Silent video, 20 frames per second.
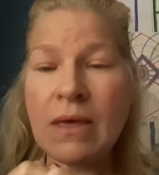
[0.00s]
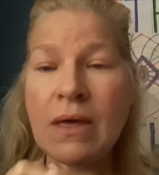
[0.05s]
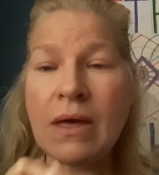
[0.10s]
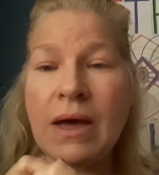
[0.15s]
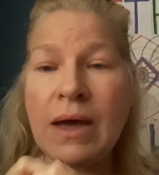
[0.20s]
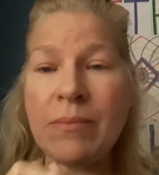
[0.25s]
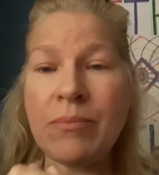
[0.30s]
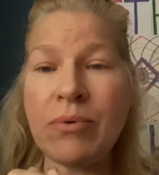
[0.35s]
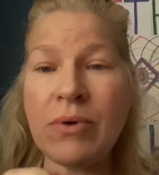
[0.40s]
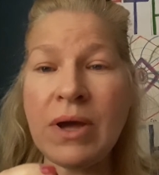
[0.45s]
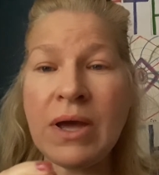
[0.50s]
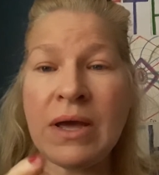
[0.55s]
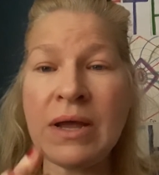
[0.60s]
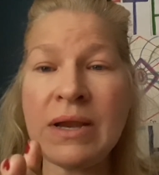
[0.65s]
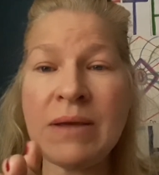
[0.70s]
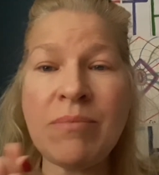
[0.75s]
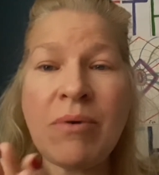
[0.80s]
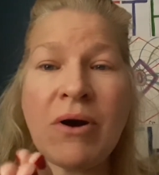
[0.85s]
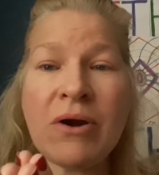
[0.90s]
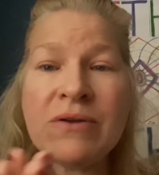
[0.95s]
I pray any
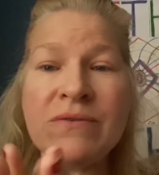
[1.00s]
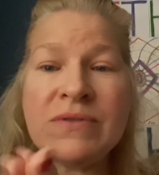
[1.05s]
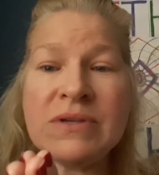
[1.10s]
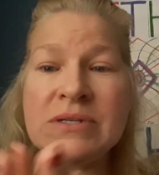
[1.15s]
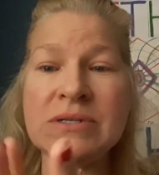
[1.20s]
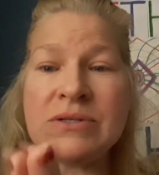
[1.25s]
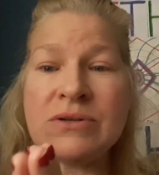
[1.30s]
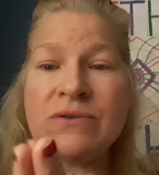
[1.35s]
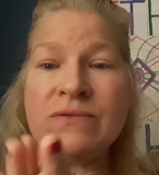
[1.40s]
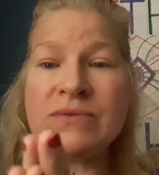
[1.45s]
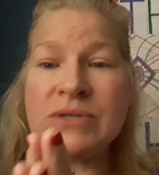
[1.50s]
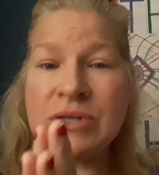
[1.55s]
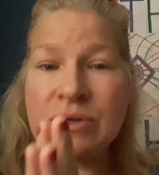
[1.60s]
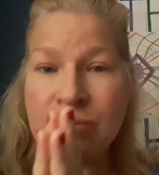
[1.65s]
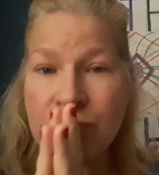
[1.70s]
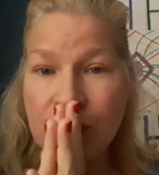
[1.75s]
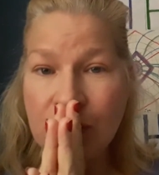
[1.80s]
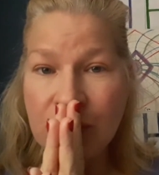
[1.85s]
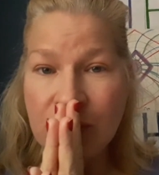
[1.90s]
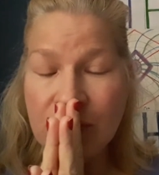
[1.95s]
part of this serves you,
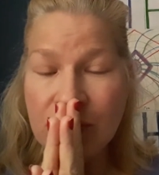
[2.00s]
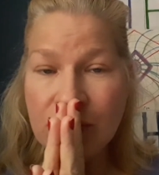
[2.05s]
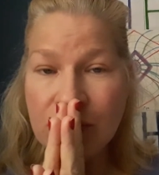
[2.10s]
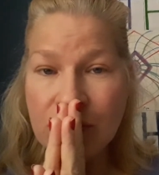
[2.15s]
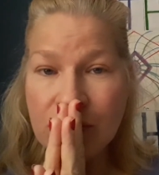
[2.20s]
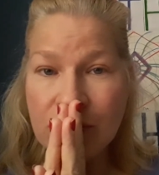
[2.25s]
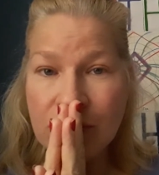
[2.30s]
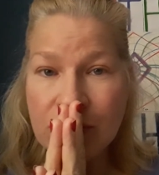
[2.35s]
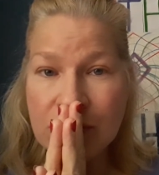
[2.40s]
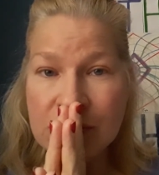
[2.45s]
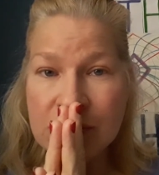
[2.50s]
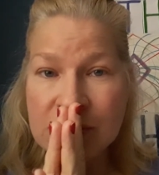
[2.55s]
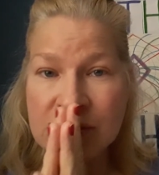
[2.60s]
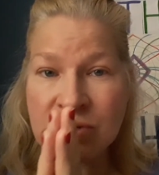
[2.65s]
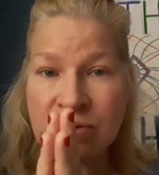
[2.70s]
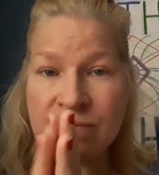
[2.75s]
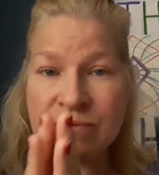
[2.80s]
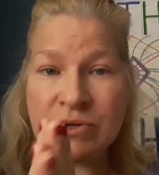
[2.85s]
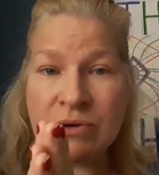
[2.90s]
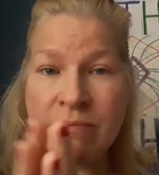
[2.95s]

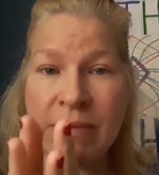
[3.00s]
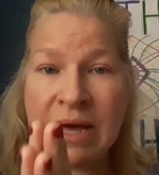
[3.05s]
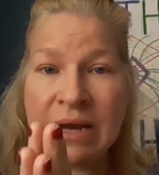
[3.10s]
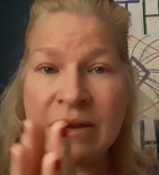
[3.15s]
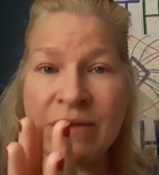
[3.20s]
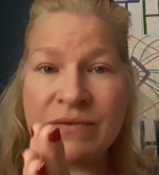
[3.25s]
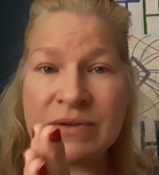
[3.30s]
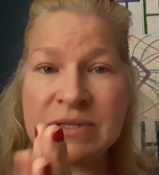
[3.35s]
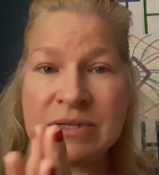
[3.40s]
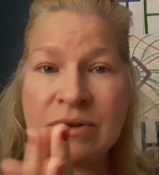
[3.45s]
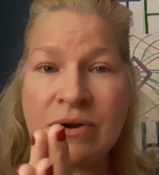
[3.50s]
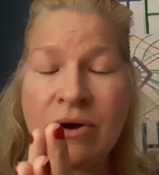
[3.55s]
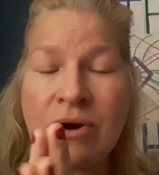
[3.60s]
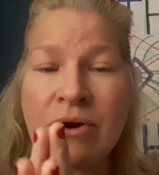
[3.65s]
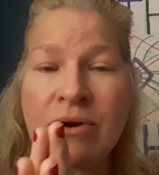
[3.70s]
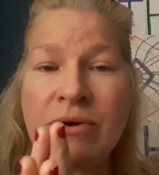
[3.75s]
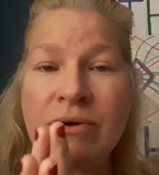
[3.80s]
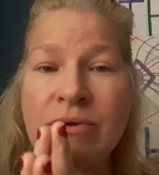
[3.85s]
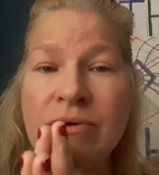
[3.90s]
serves your magnificent heart.